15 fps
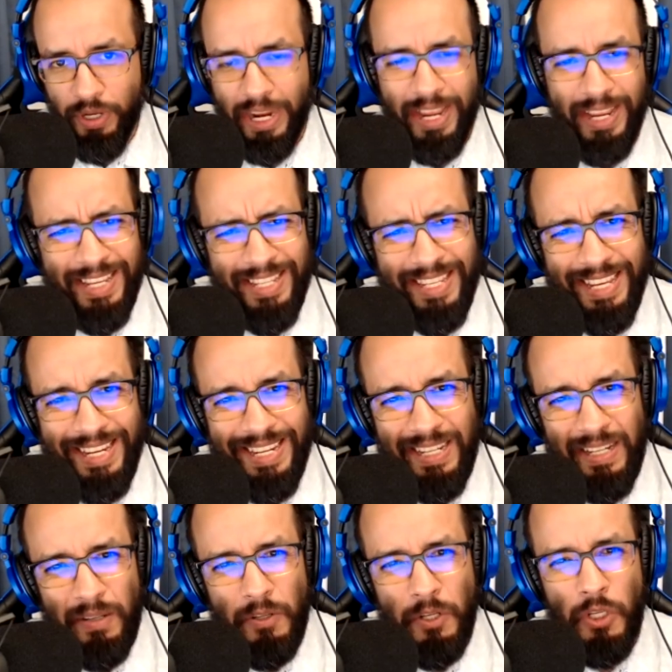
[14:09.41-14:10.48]

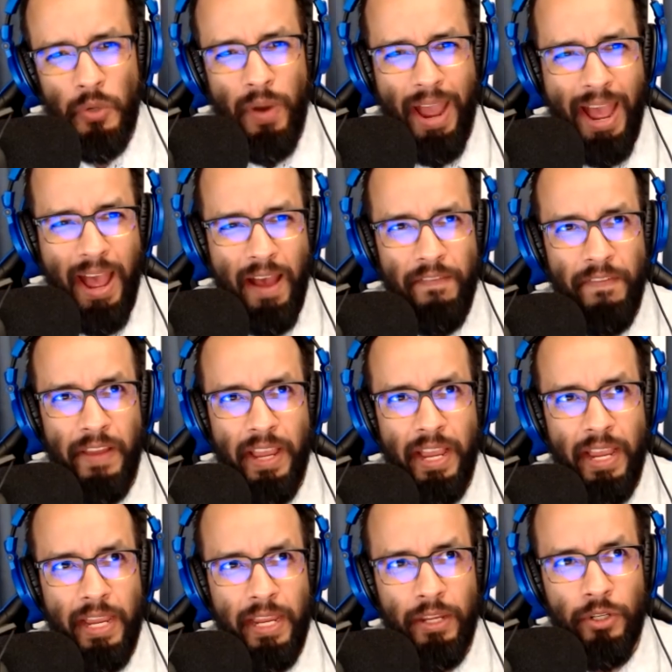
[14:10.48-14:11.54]
Do you have
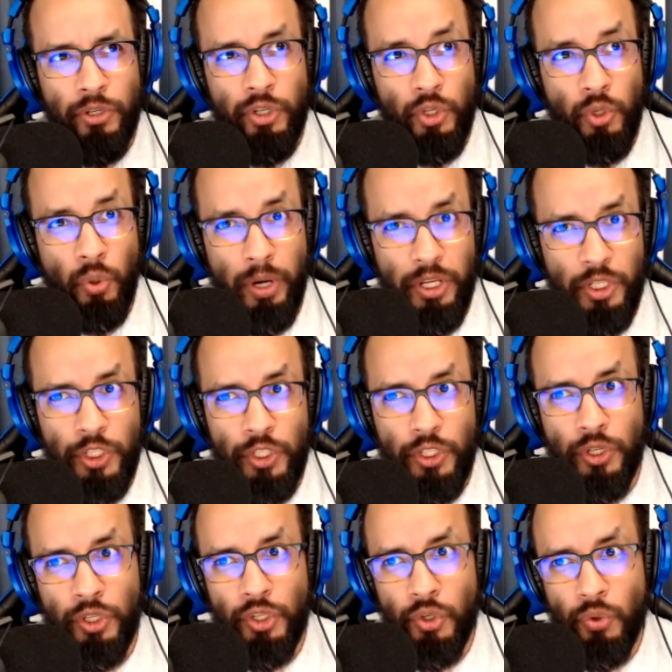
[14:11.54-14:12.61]
a choice
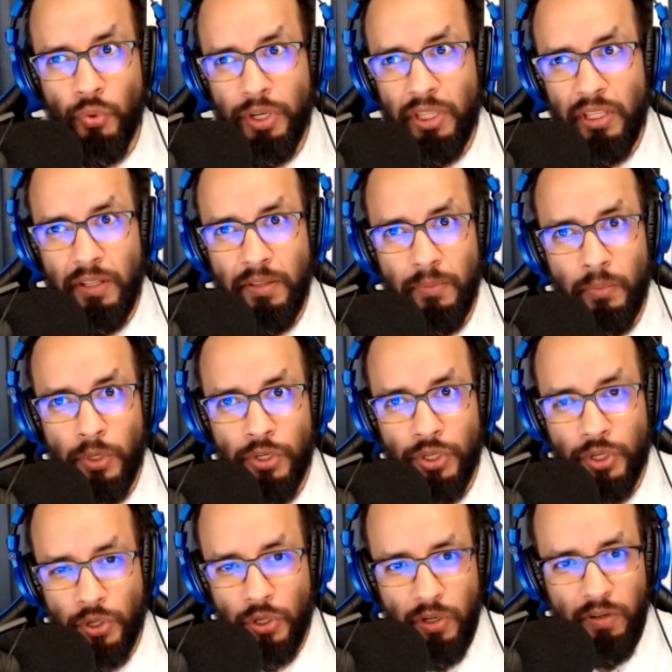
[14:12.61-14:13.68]
to join the
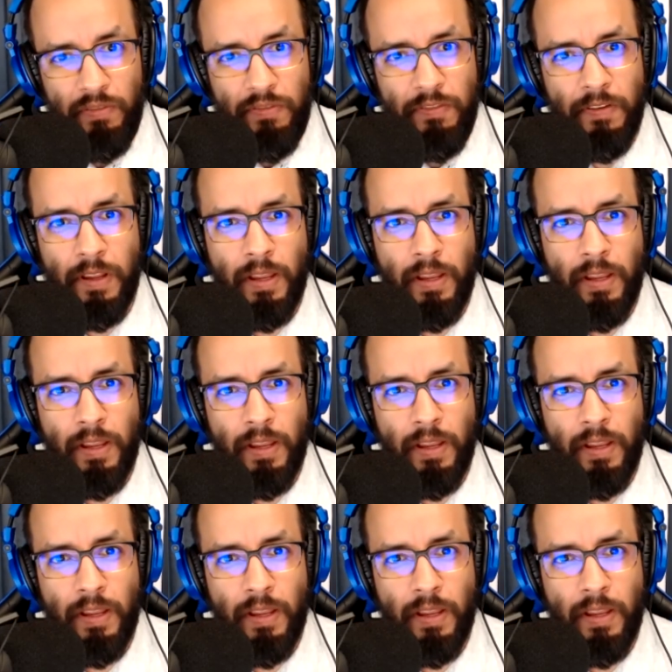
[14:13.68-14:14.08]
reserve?